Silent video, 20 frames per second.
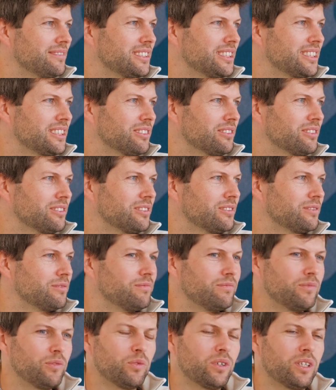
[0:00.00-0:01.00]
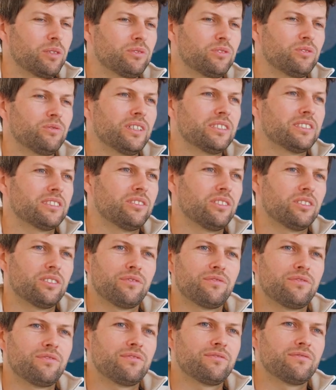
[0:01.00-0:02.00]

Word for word: So we were able to raise a lot of